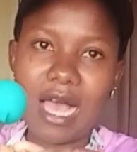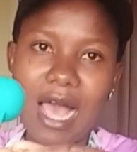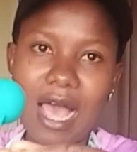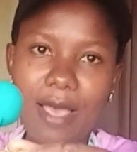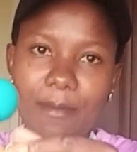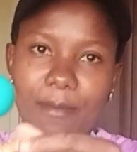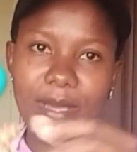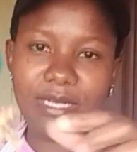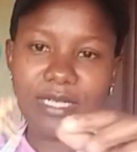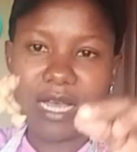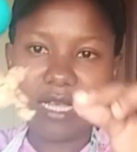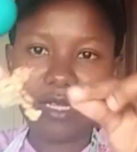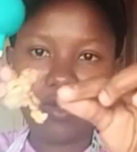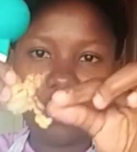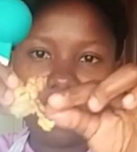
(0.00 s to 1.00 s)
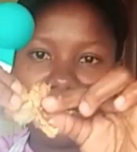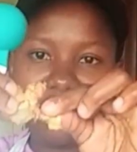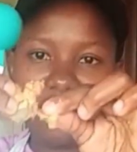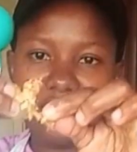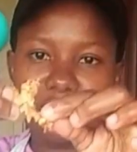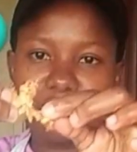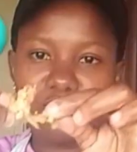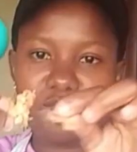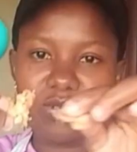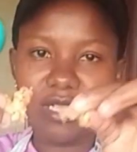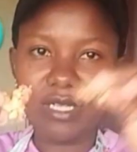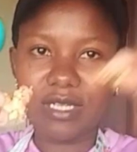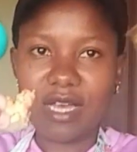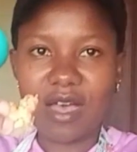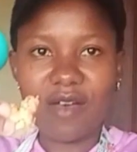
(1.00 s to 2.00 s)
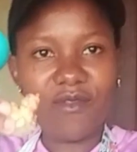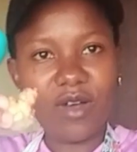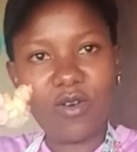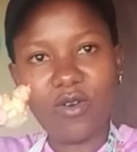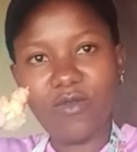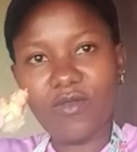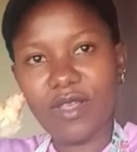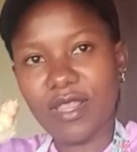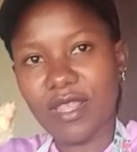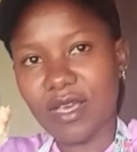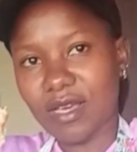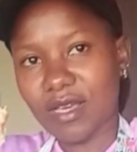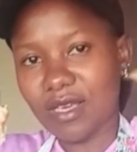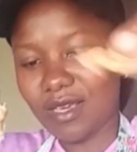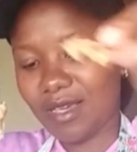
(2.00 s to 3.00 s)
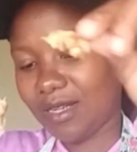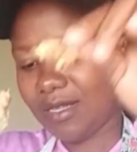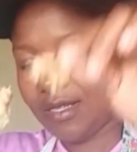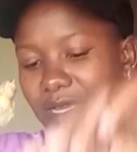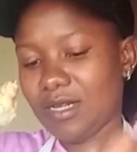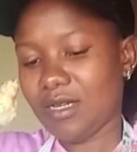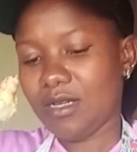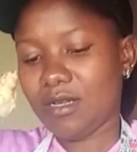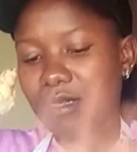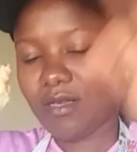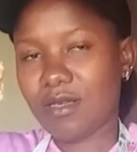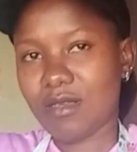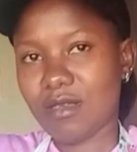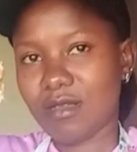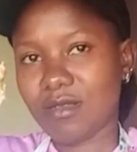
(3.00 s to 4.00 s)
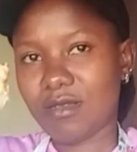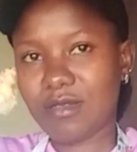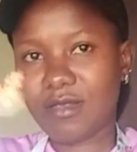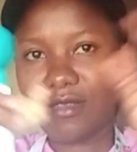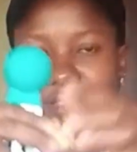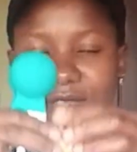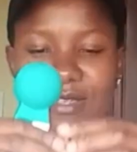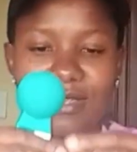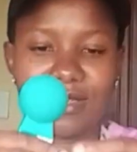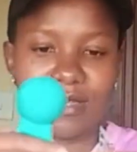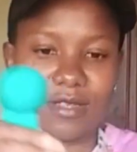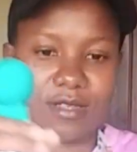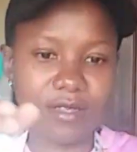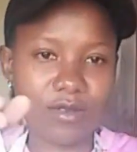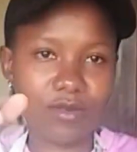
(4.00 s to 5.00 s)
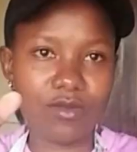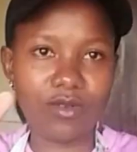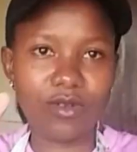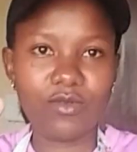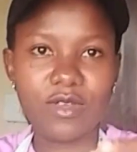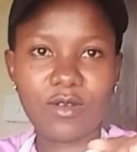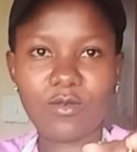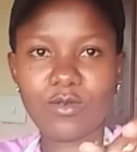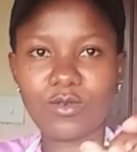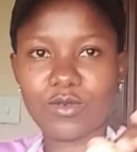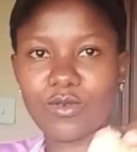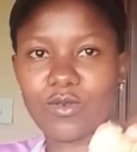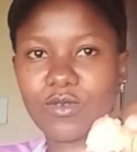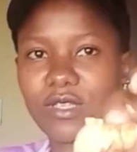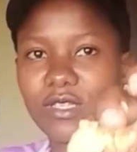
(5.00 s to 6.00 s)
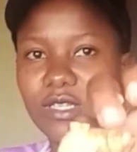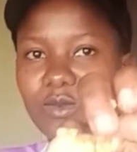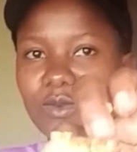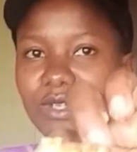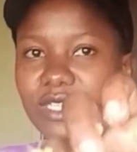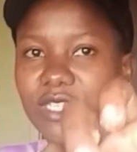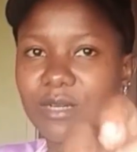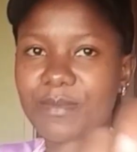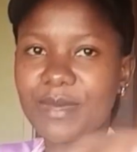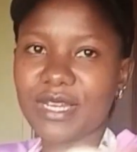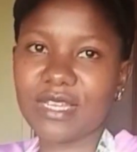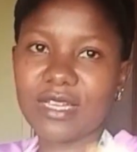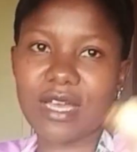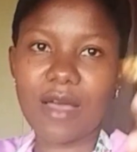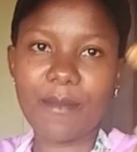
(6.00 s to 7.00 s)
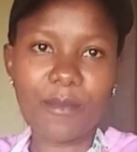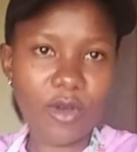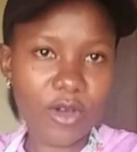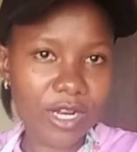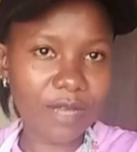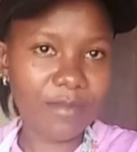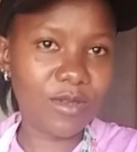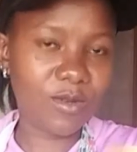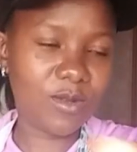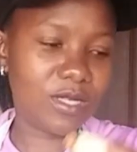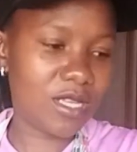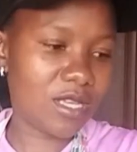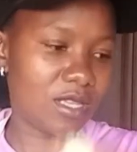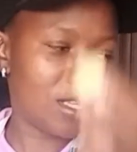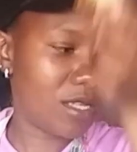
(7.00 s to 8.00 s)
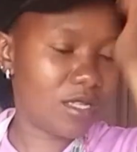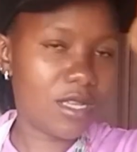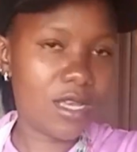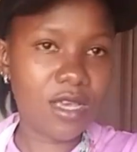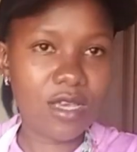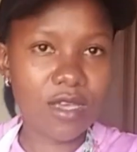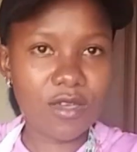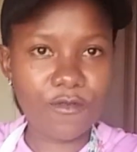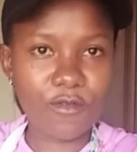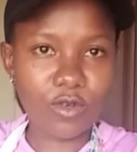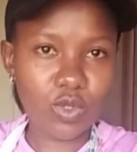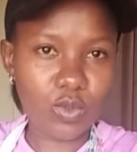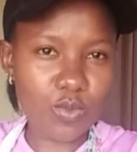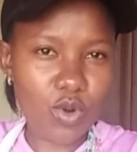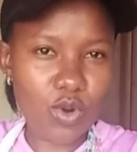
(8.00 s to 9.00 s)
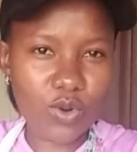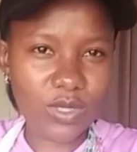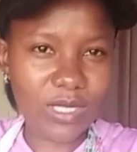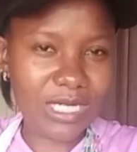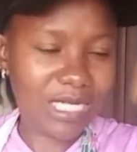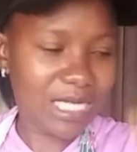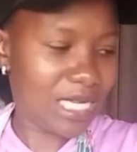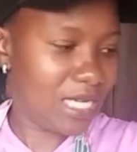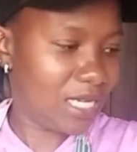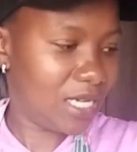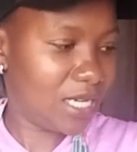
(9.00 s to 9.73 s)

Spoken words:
I might as well just put this cover over there inside. Yes, it's good. We are good to go. This is what is remaining. I'm gonna be using this for tomorrow's tea.